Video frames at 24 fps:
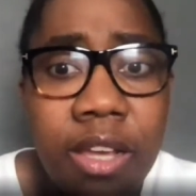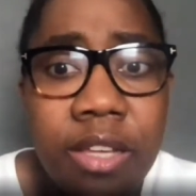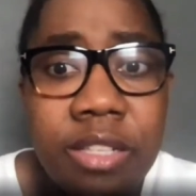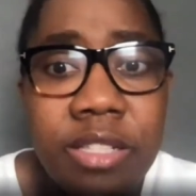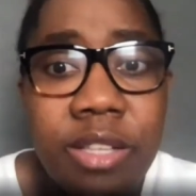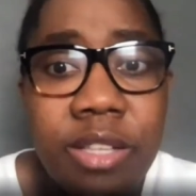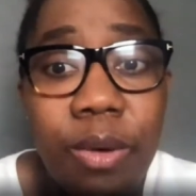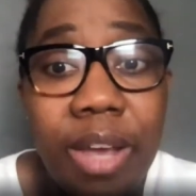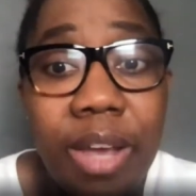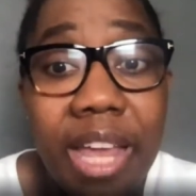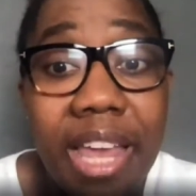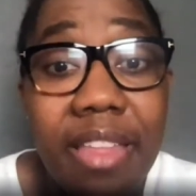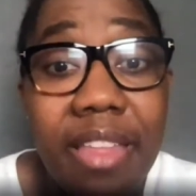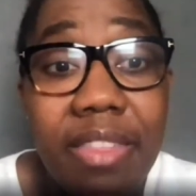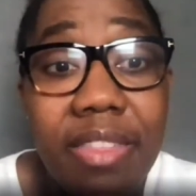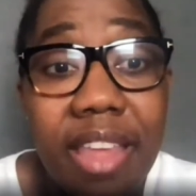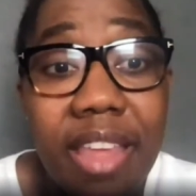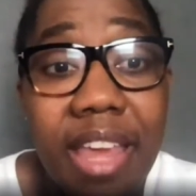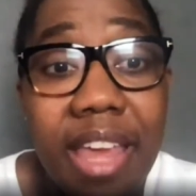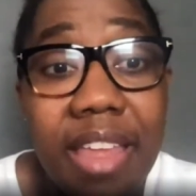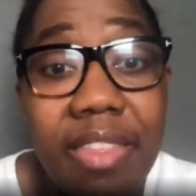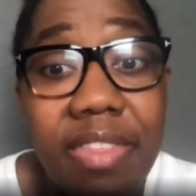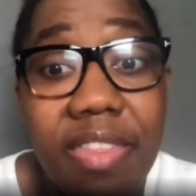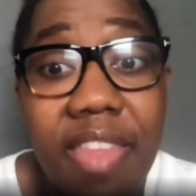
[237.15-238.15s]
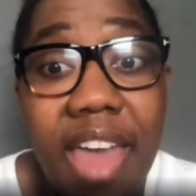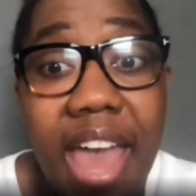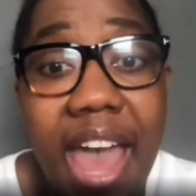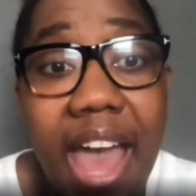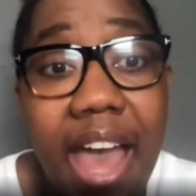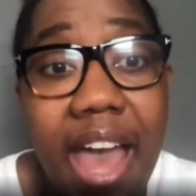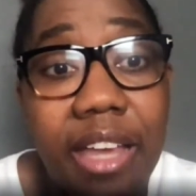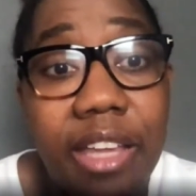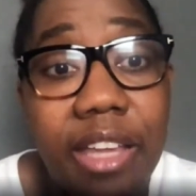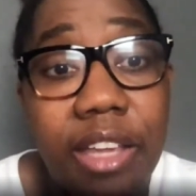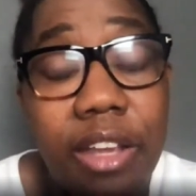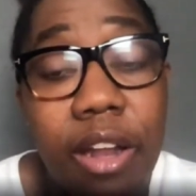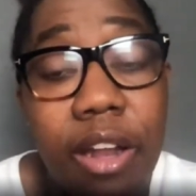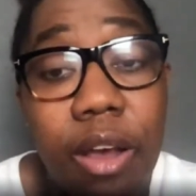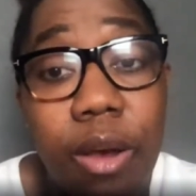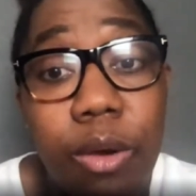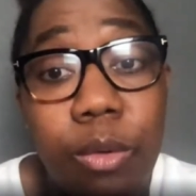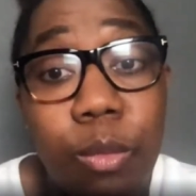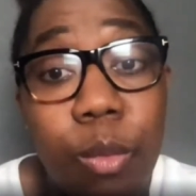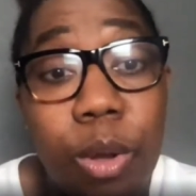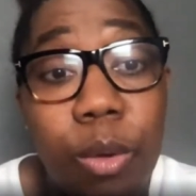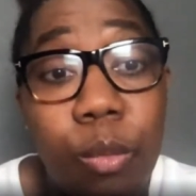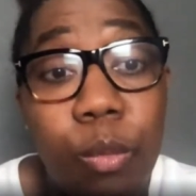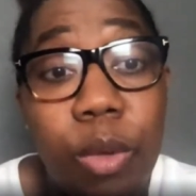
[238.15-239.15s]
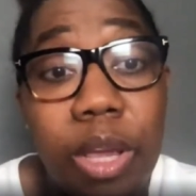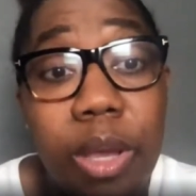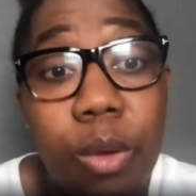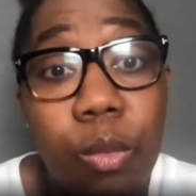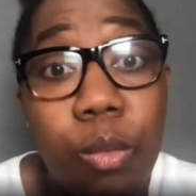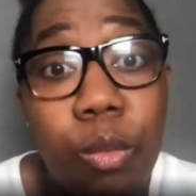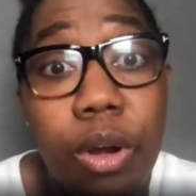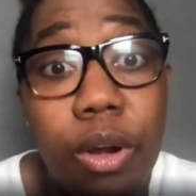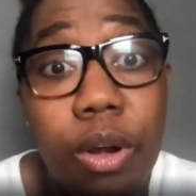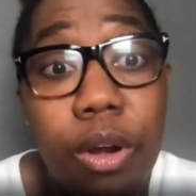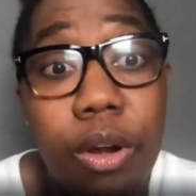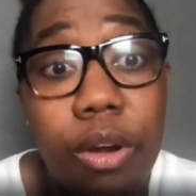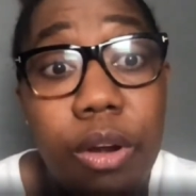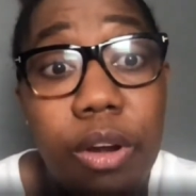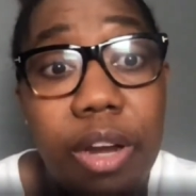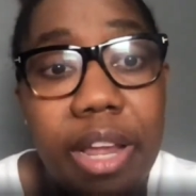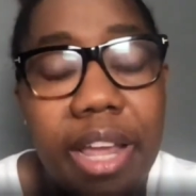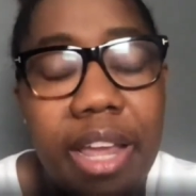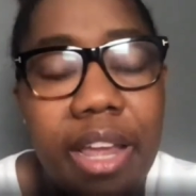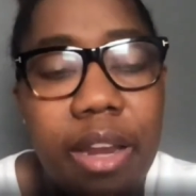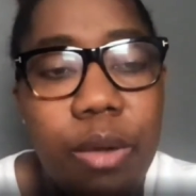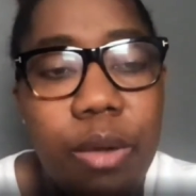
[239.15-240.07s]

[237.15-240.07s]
So in that, you know, when we were in